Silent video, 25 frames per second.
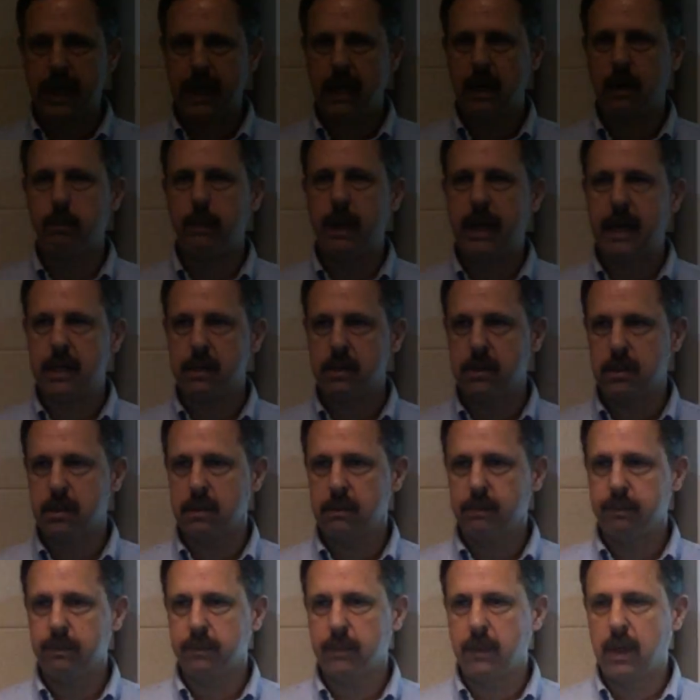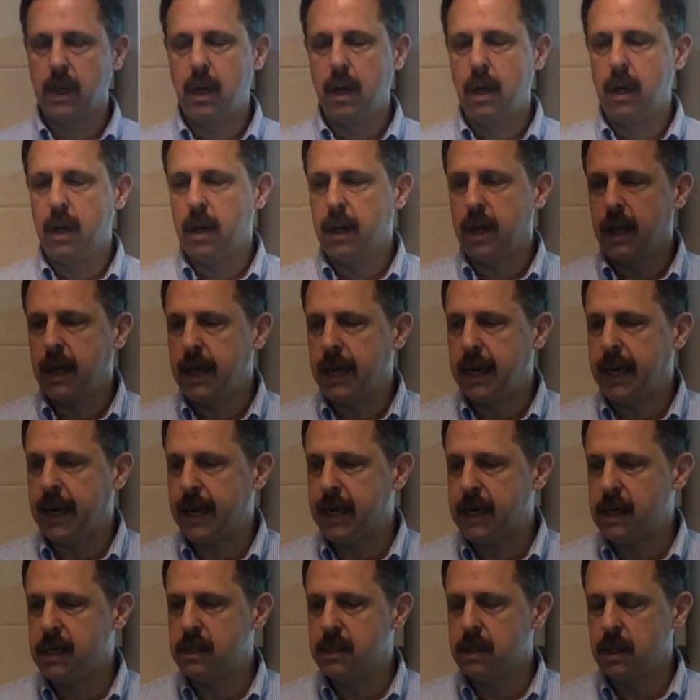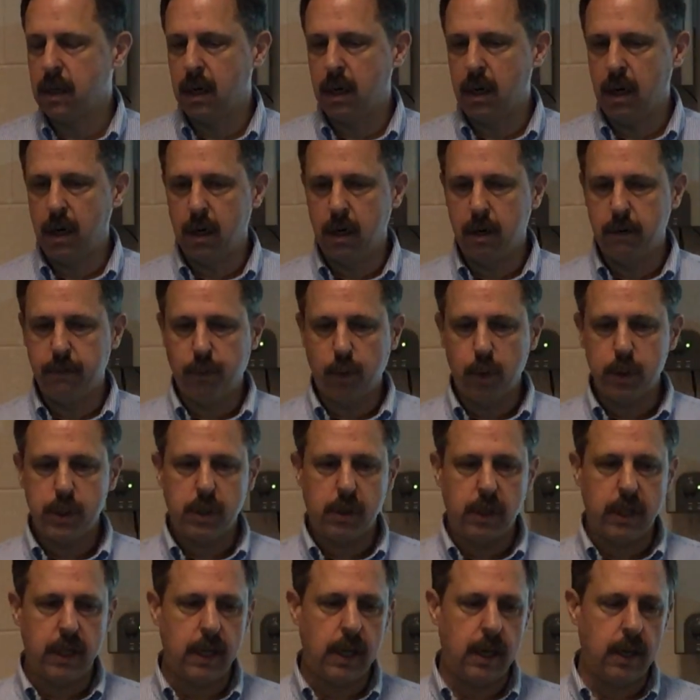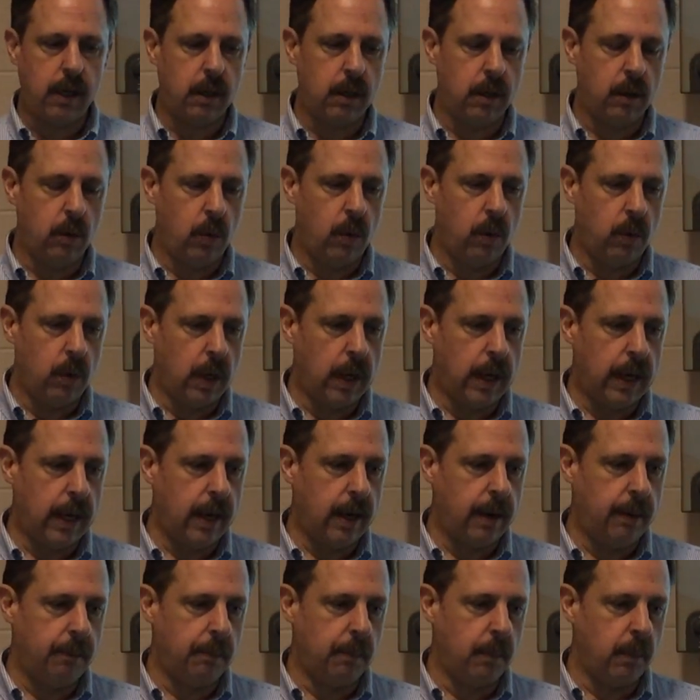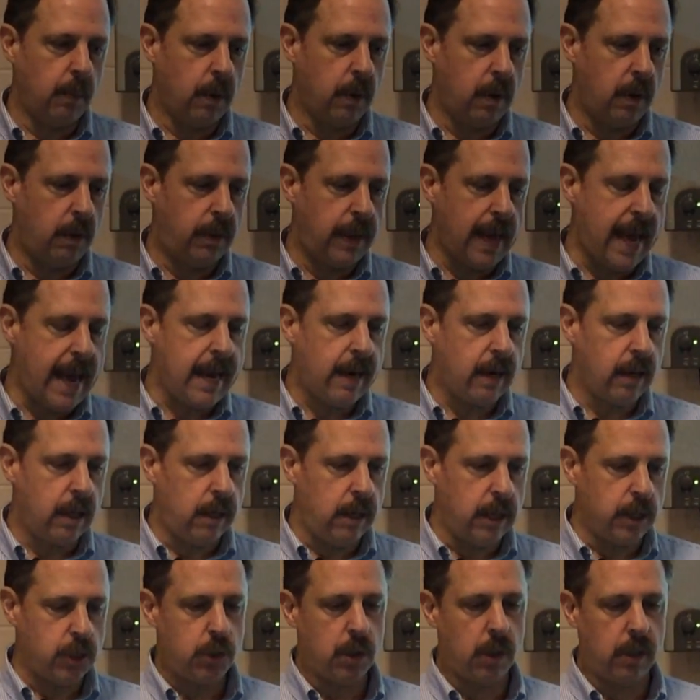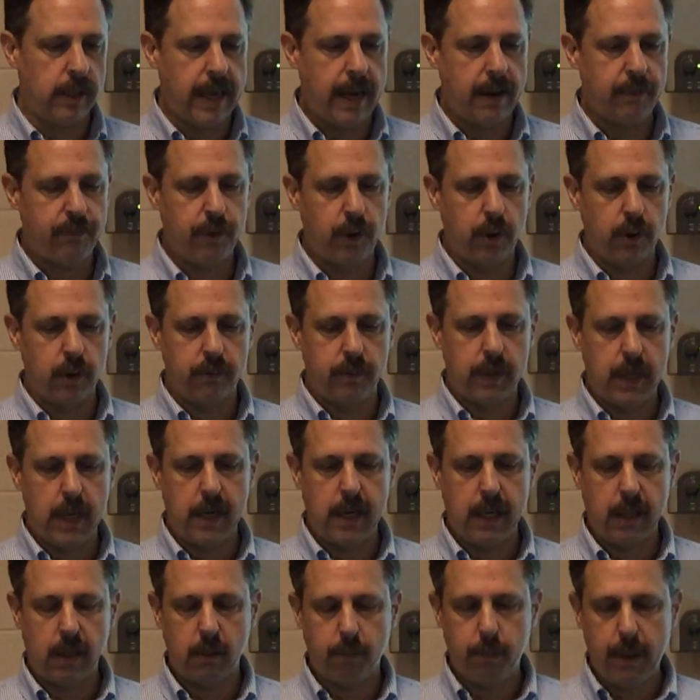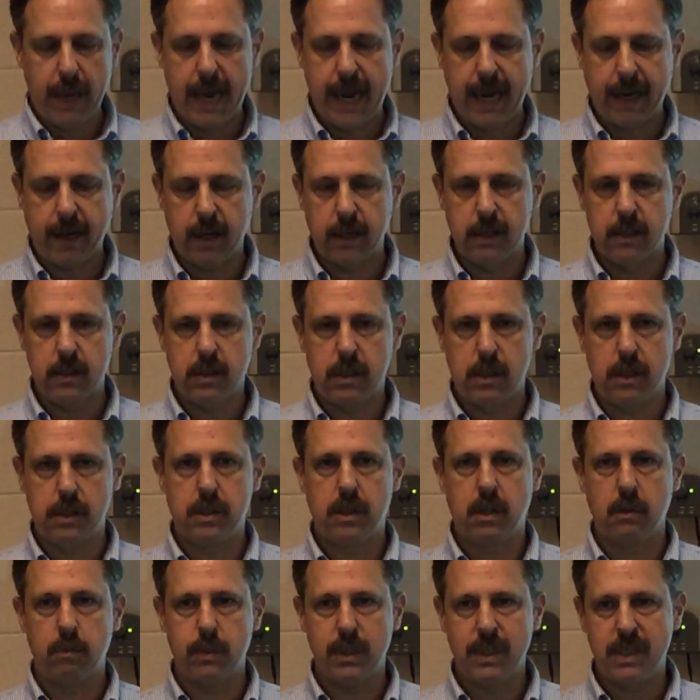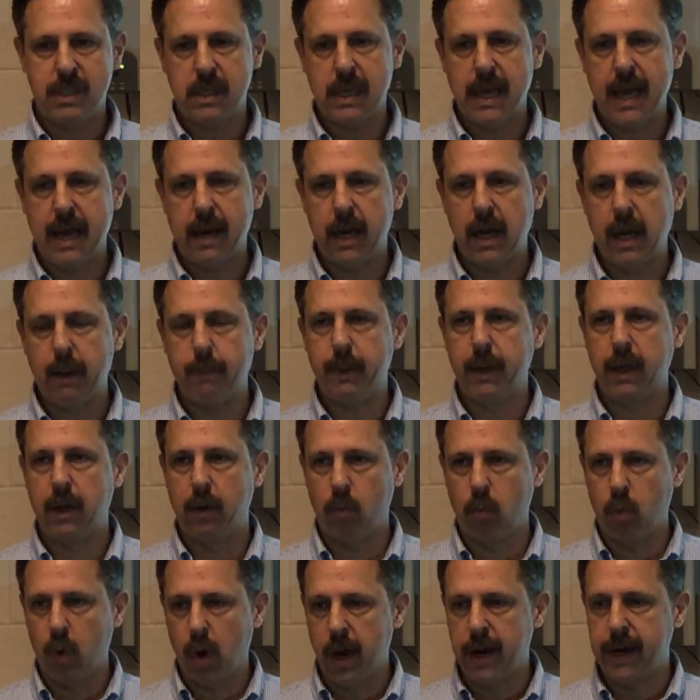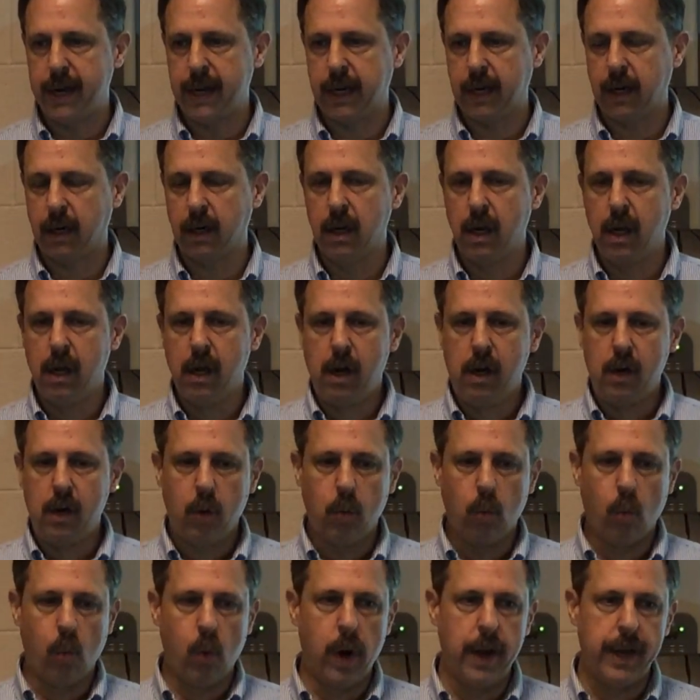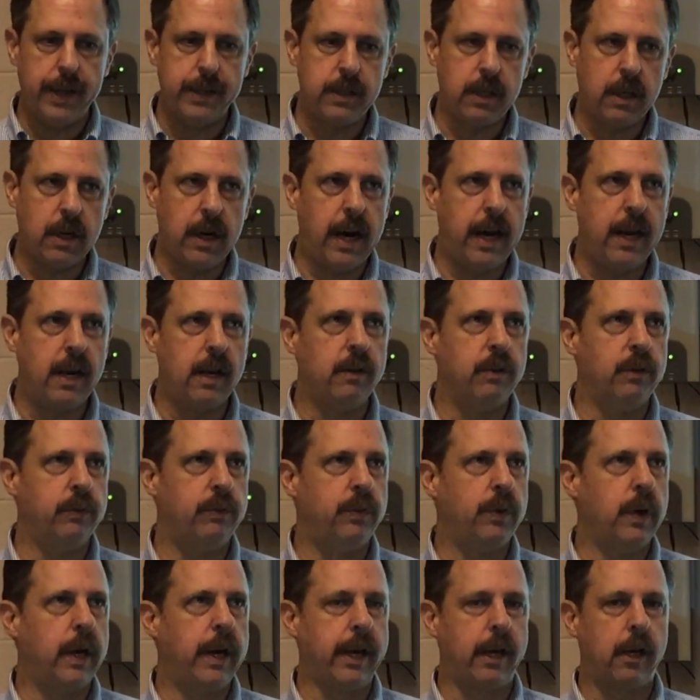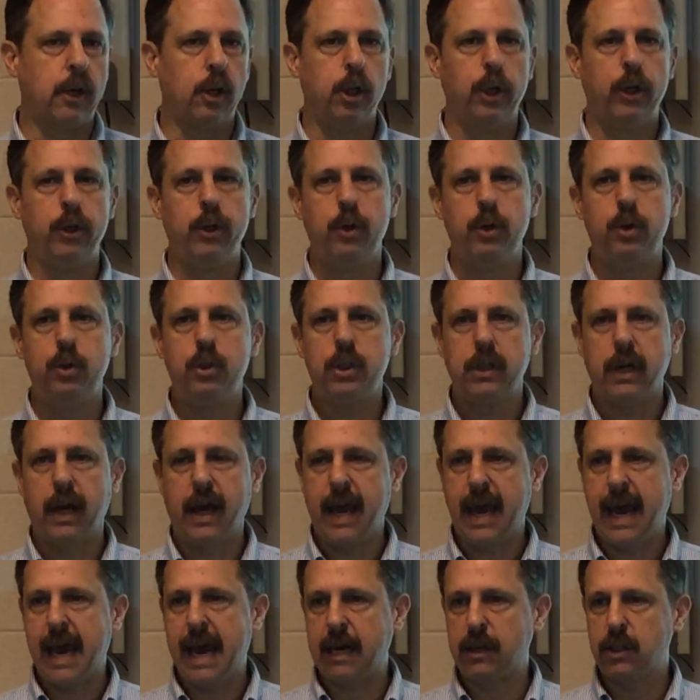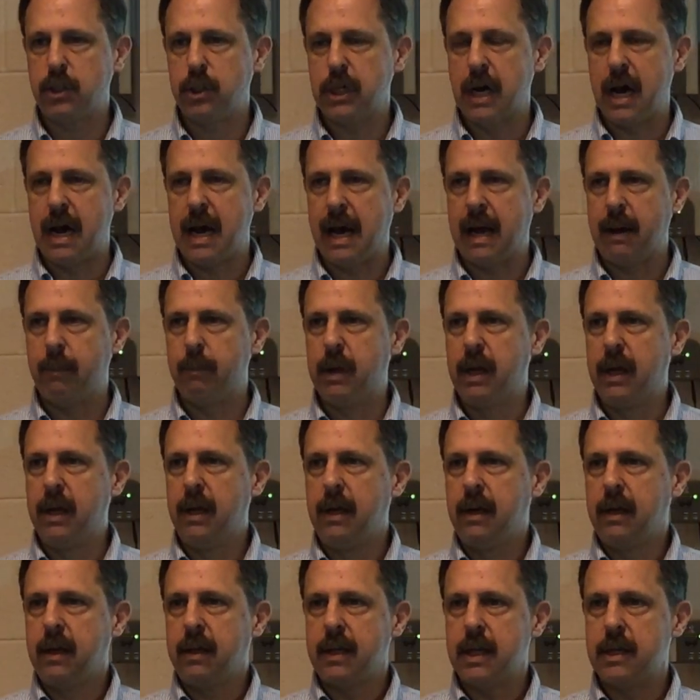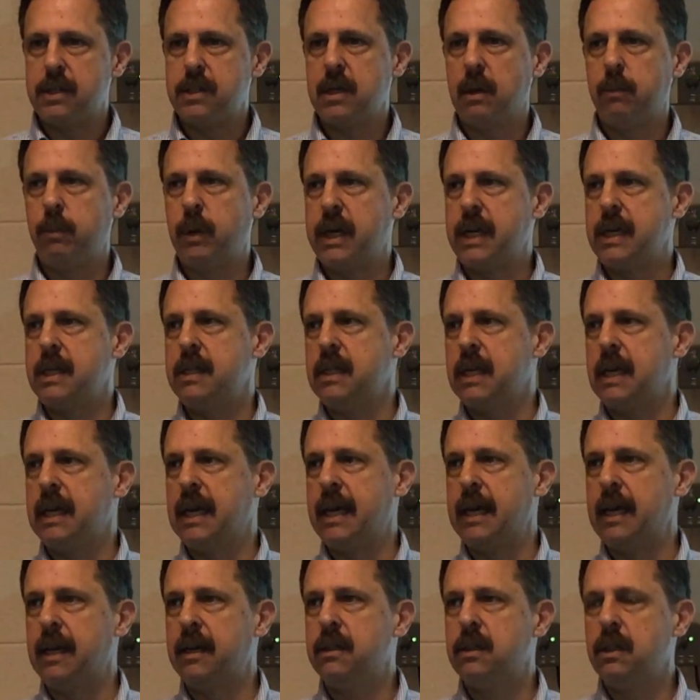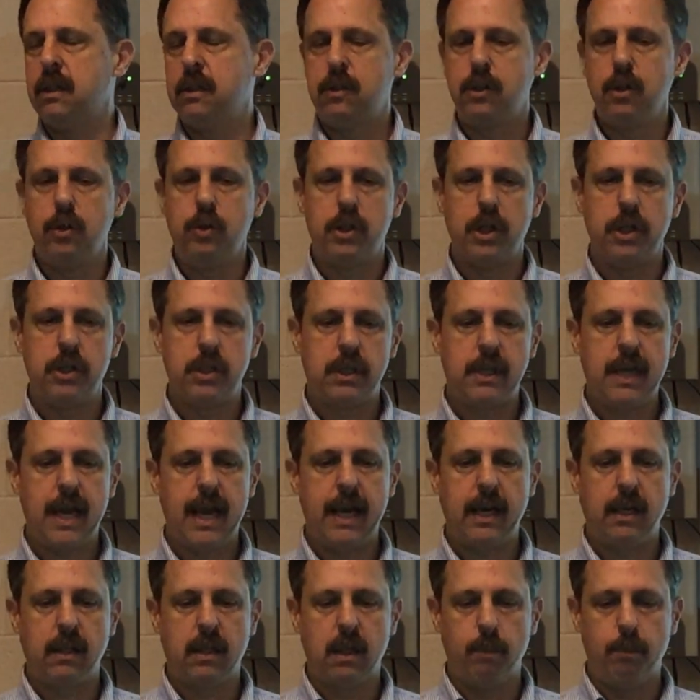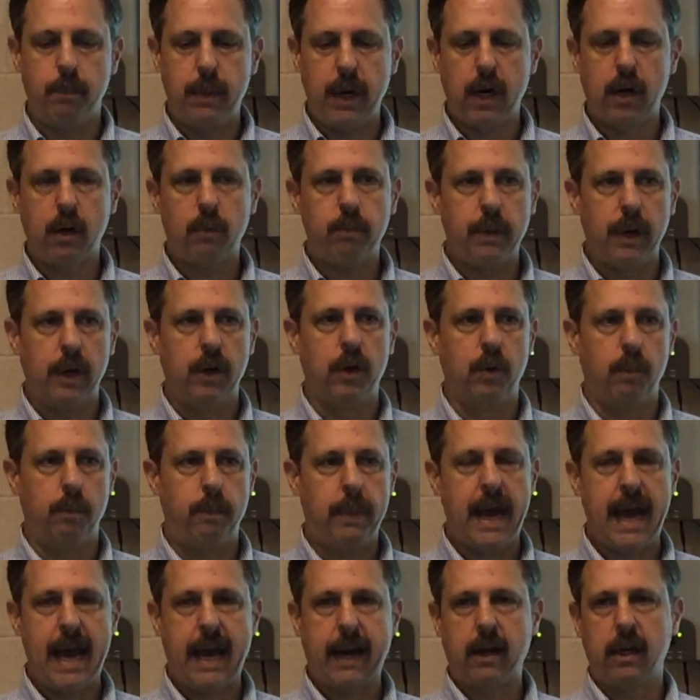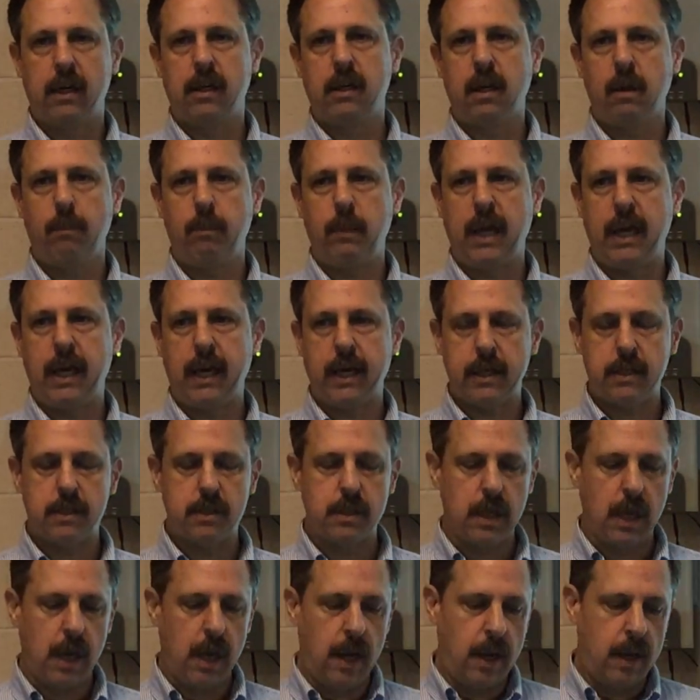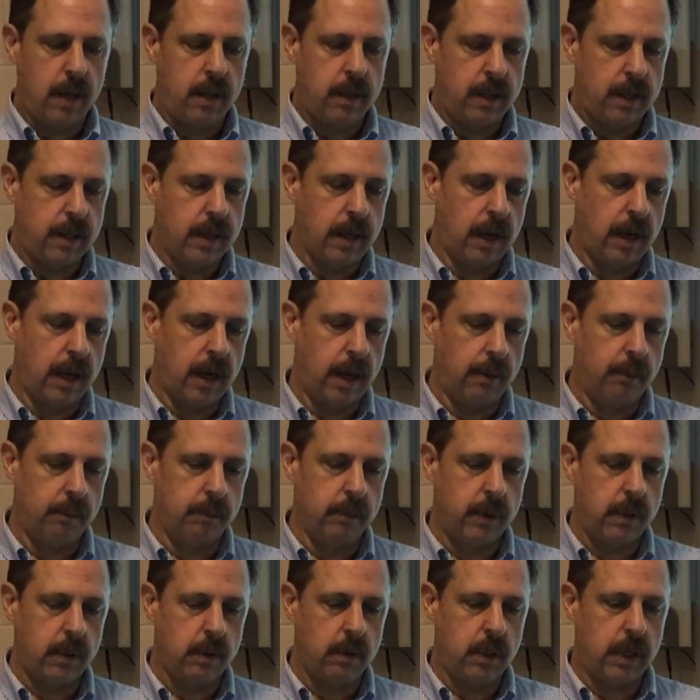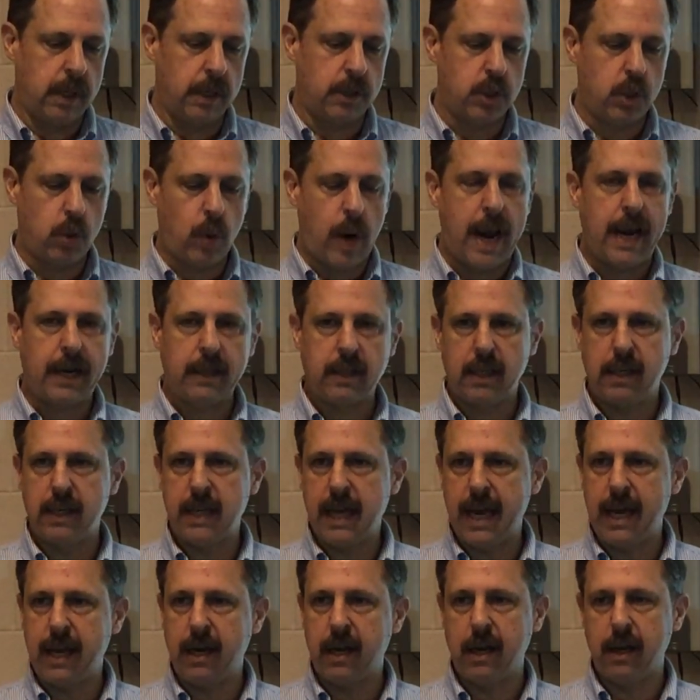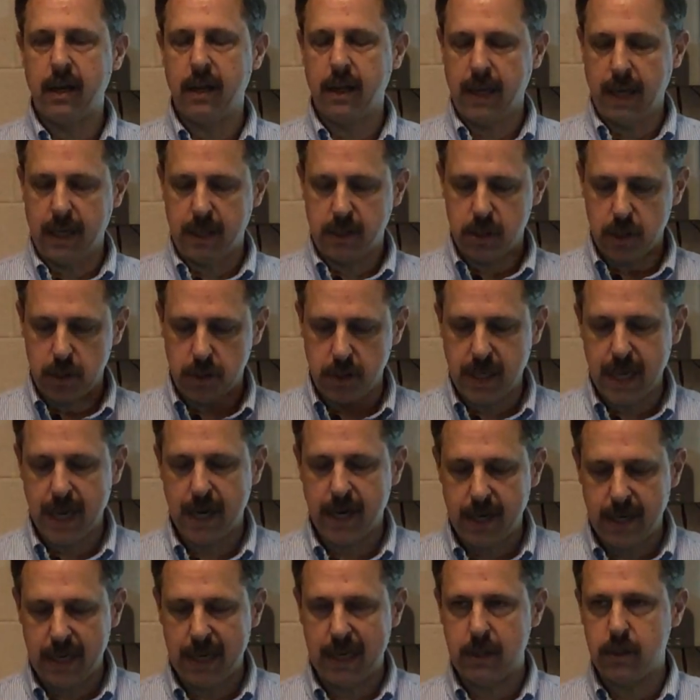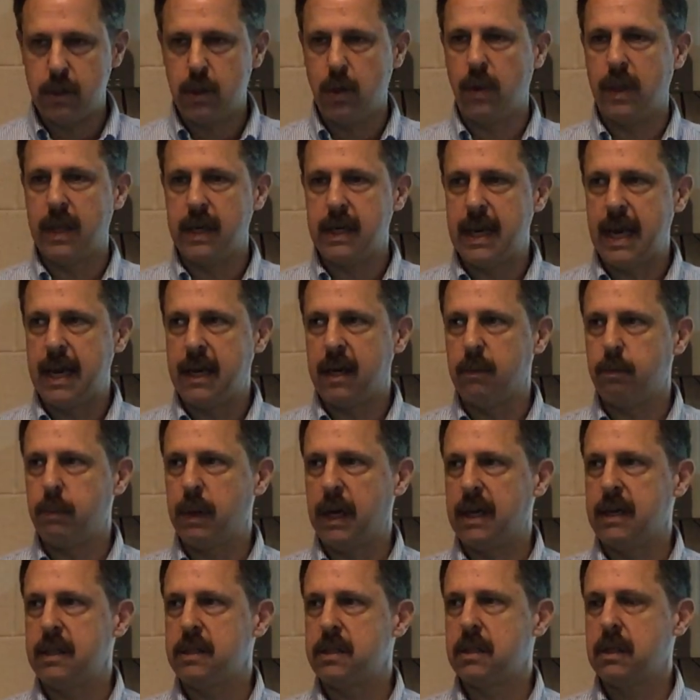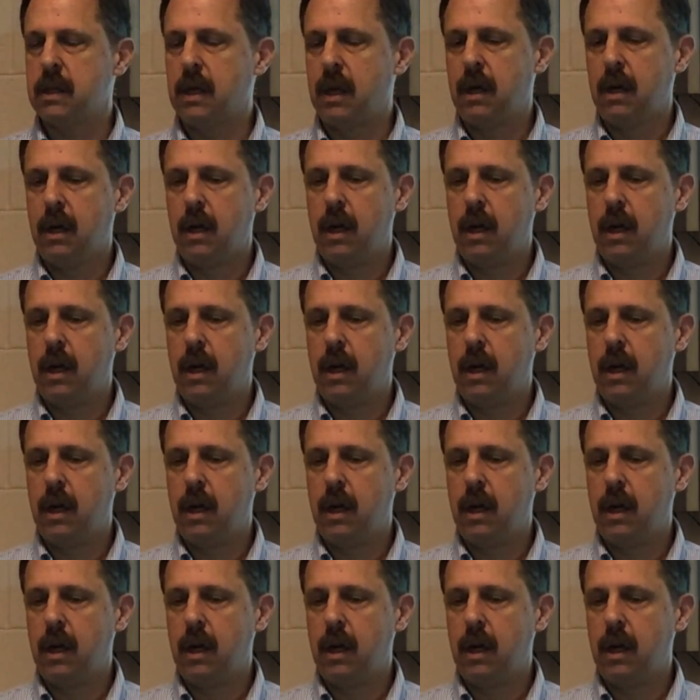database. And unfortunately, that initial effort of getting the packet system set up and running was kind of a kludge, a hack job that somebody did to just take the bare-bone packet commands, extract the data, and just get it into the database.